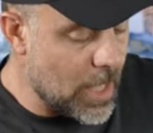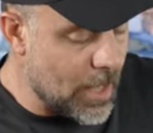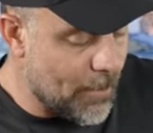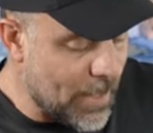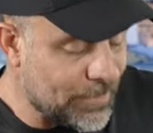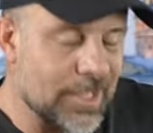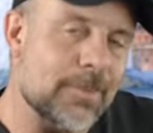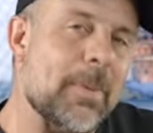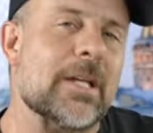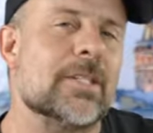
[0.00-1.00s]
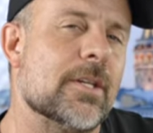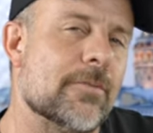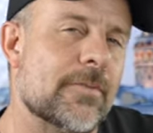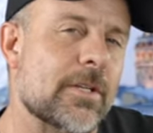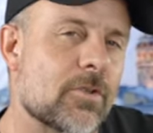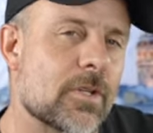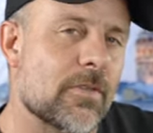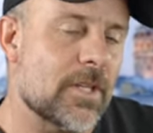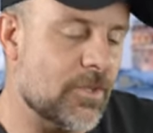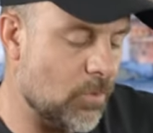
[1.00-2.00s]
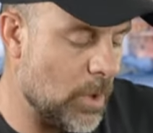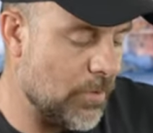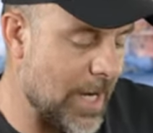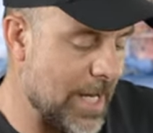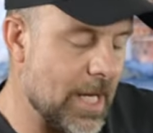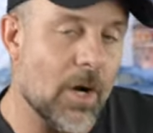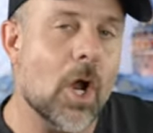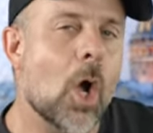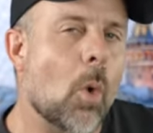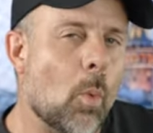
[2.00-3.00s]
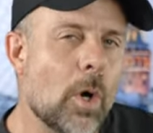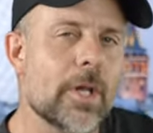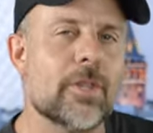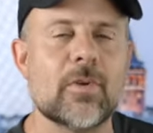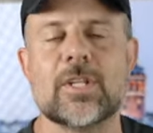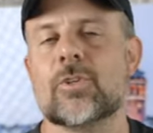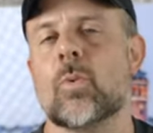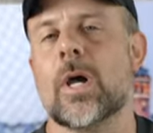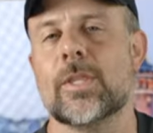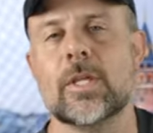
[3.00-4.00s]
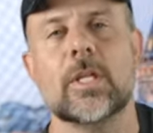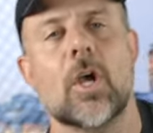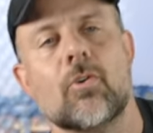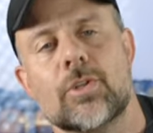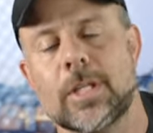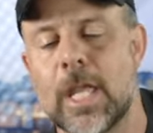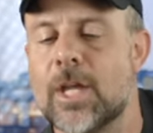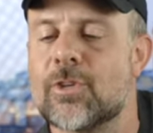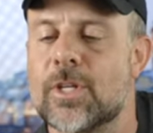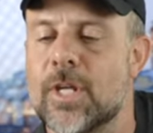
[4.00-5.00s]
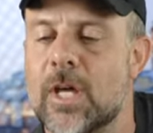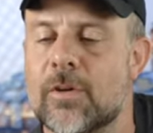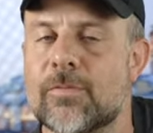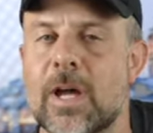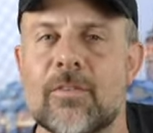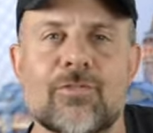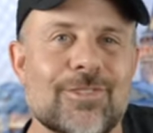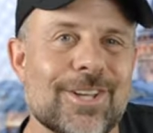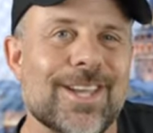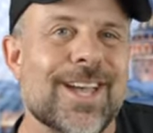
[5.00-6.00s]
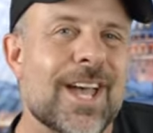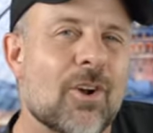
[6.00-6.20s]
about the specs and features of this one right here. One of the reasons why the Wouxun KG905G